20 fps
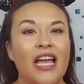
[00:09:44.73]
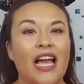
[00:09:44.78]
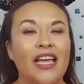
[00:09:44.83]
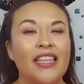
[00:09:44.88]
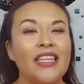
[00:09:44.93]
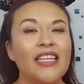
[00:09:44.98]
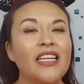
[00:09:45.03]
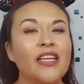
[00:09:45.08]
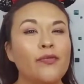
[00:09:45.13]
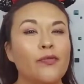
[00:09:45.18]
I
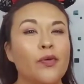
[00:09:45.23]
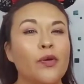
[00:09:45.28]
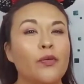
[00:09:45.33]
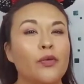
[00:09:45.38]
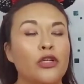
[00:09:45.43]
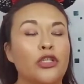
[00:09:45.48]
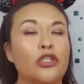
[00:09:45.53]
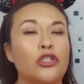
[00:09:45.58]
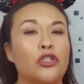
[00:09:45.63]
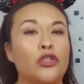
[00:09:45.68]
think if we
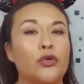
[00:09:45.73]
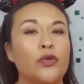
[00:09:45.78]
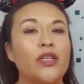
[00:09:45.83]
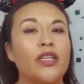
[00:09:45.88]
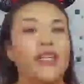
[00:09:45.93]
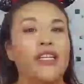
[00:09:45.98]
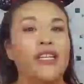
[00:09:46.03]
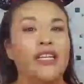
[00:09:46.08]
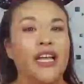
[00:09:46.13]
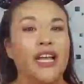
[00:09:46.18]
were to do it
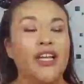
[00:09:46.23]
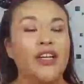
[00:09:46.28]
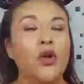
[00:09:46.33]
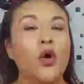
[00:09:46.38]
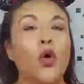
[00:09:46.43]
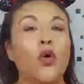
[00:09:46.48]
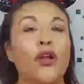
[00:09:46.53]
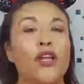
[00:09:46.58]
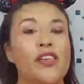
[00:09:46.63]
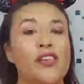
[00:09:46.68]
again,
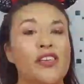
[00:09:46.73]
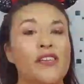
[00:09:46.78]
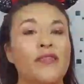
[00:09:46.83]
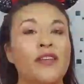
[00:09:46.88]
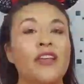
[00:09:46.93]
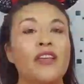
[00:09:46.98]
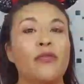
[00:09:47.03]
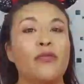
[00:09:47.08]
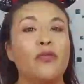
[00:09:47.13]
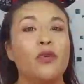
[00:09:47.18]
or
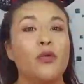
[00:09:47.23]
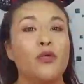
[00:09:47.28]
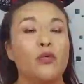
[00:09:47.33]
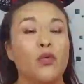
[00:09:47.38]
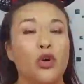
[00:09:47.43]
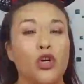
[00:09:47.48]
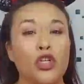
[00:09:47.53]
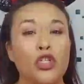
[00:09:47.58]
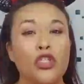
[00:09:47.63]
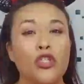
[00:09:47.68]
even if we
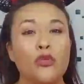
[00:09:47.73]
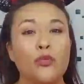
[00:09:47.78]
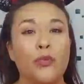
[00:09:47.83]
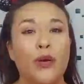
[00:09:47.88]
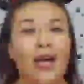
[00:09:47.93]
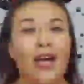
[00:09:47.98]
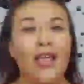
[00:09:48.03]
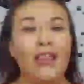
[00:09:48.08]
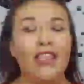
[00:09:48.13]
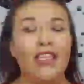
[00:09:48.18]
were to
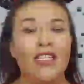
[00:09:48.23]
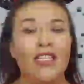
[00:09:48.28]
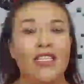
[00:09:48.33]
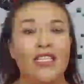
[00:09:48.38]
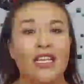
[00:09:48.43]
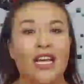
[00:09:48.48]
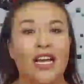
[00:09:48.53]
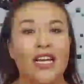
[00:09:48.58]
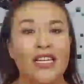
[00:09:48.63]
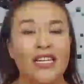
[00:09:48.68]
buy the
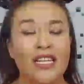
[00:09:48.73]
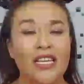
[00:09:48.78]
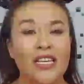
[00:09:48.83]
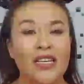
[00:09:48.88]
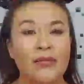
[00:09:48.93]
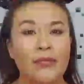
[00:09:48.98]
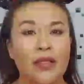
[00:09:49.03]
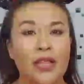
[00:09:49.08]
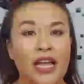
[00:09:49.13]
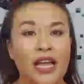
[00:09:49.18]

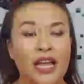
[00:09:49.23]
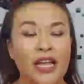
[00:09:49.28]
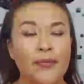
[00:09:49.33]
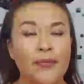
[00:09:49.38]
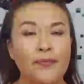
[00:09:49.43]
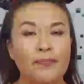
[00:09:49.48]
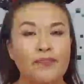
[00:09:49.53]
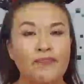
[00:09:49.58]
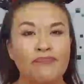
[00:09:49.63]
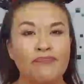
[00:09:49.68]
dining
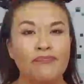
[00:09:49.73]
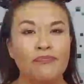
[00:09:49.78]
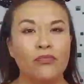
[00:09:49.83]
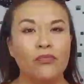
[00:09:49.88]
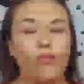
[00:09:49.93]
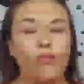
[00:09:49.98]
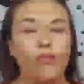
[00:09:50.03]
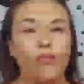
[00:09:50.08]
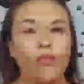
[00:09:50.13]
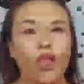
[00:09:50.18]
plan,
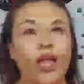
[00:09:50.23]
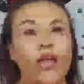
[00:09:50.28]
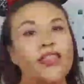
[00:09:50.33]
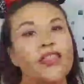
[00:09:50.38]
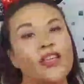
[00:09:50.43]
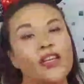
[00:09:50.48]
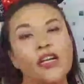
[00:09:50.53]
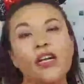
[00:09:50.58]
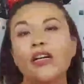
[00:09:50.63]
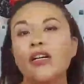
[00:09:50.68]
I
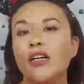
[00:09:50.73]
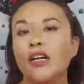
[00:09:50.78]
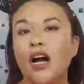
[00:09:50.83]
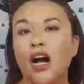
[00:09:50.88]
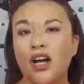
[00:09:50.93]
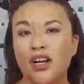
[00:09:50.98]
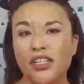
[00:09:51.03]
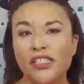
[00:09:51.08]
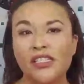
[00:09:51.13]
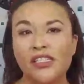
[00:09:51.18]
think
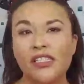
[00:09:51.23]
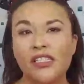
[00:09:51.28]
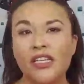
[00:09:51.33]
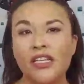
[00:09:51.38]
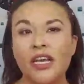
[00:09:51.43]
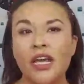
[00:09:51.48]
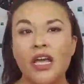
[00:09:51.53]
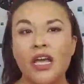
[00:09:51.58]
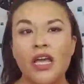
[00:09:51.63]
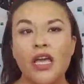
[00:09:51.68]

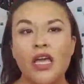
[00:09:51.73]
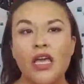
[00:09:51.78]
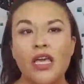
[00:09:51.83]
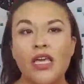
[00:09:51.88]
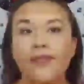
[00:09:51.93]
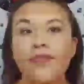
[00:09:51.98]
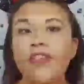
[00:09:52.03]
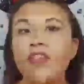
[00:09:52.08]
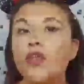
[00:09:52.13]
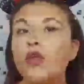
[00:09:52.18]
honestly,
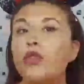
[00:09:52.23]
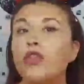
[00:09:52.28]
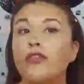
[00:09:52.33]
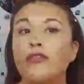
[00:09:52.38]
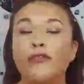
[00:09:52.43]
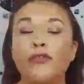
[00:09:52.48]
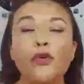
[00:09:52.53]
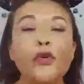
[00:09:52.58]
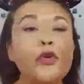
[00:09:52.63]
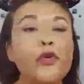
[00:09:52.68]
even though the
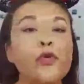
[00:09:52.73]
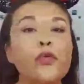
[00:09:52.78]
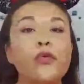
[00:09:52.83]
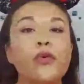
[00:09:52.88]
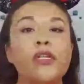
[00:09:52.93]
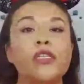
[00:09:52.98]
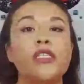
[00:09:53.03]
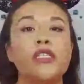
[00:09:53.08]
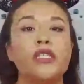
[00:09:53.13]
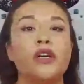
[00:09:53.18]
food
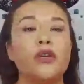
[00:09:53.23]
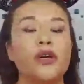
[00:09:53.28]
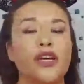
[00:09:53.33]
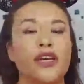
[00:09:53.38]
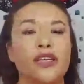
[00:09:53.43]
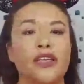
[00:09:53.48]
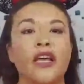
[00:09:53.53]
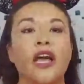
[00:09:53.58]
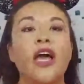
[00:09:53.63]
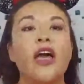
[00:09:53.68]
was,
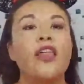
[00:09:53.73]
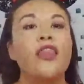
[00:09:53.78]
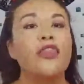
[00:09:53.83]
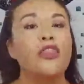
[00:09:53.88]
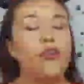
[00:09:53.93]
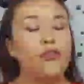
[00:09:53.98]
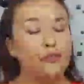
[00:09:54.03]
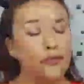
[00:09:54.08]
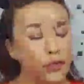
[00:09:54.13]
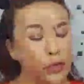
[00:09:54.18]
okay,
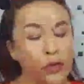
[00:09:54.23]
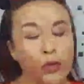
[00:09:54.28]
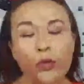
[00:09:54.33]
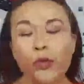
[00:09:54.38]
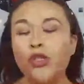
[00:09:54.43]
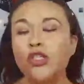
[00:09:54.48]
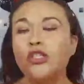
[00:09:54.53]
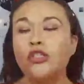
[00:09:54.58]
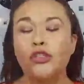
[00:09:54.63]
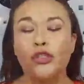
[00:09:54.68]
the food
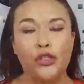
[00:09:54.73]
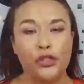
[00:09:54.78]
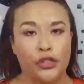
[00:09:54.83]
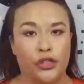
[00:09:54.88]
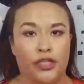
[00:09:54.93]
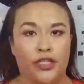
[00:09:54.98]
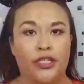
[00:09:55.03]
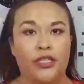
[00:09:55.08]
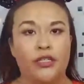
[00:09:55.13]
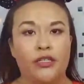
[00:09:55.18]
was
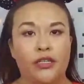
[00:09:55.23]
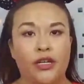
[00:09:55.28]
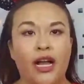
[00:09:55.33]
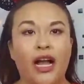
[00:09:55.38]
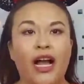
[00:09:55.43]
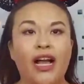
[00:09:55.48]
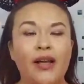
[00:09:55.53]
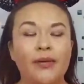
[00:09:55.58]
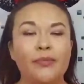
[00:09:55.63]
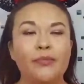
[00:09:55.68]
good.
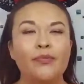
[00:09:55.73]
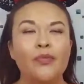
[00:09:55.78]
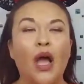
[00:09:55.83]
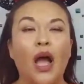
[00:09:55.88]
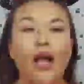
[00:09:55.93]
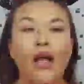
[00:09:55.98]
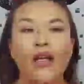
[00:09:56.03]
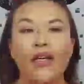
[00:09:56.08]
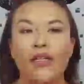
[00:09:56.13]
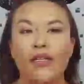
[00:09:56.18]
I'm
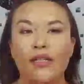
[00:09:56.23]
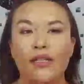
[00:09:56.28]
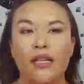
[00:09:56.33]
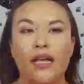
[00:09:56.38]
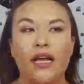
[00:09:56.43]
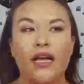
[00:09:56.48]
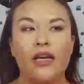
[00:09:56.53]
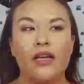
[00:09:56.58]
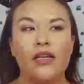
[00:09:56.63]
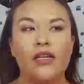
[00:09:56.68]
not gonna
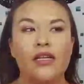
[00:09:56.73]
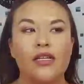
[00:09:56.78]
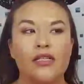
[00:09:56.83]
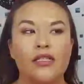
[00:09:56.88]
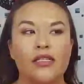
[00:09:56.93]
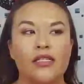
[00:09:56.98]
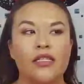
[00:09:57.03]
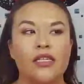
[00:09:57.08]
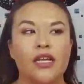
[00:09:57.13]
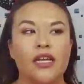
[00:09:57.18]
lie
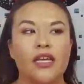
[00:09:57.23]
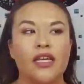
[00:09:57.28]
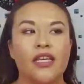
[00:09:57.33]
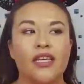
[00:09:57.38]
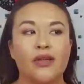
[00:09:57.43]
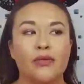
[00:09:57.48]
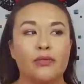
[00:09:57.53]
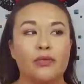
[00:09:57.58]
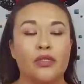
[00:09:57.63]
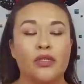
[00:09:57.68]
and say
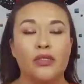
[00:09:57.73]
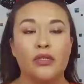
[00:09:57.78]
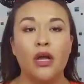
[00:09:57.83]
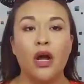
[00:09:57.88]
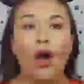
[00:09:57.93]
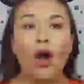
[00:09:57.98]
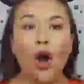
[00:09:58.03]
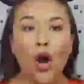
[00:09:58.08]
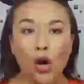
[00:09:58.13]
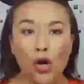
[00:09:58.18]
it was
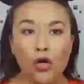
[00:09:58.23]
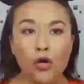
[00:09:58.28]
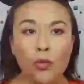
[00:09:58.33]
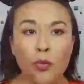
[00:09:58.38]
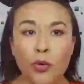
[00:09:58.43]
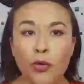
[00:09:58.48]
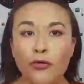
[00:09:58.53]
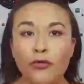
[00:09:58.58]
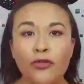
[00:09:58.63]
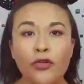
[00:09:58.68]

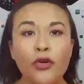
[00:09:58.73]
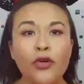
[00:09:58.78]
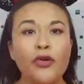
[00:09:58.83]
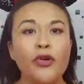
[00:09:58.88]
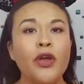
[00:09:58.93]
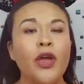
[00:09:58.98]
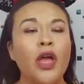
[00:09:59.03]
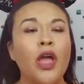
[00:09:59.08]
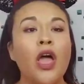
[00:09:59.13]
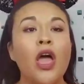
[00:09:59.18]
horrible
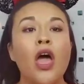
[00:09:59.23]
food,